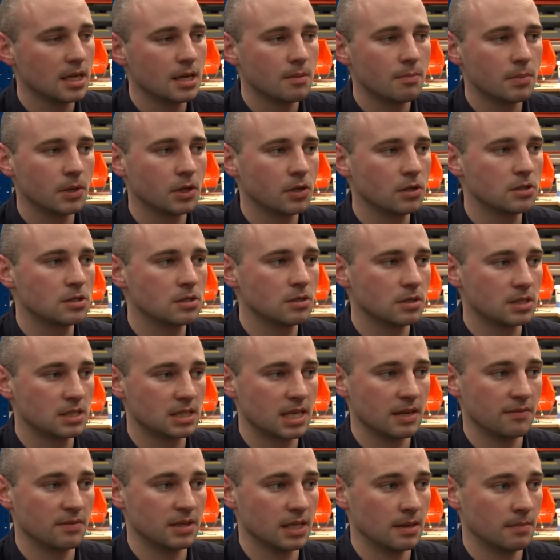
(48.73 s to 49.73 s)
but also it's
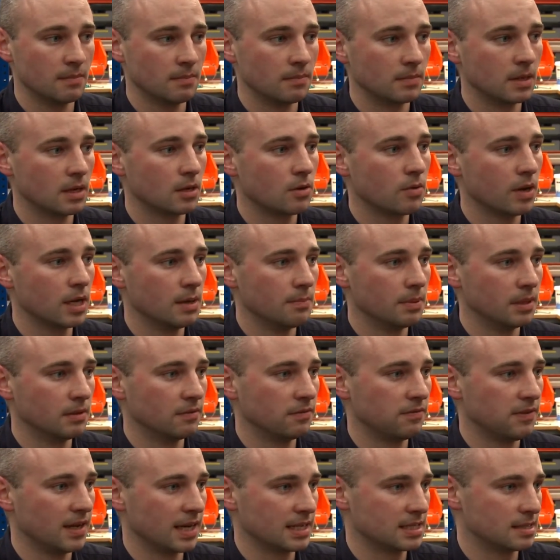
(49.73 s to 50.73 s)
given them quite a bit of
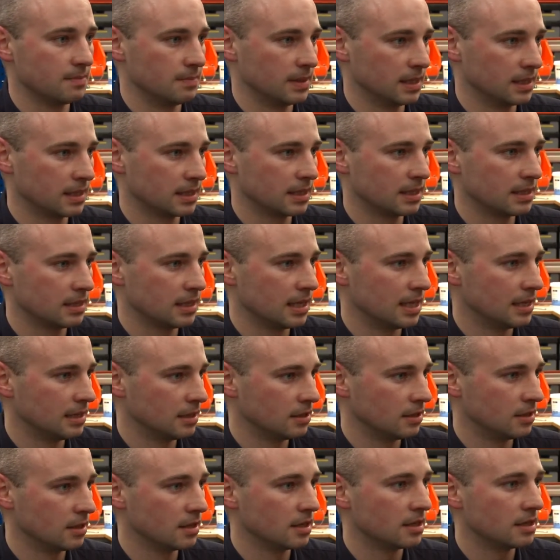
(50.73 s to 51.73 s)
flexibility in
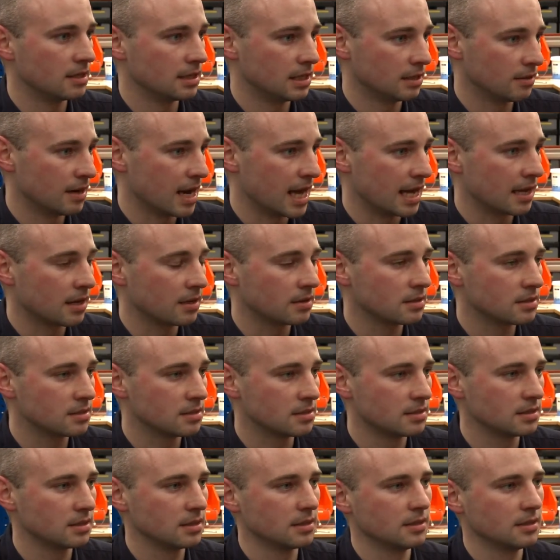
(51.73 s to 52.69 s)
their layouts.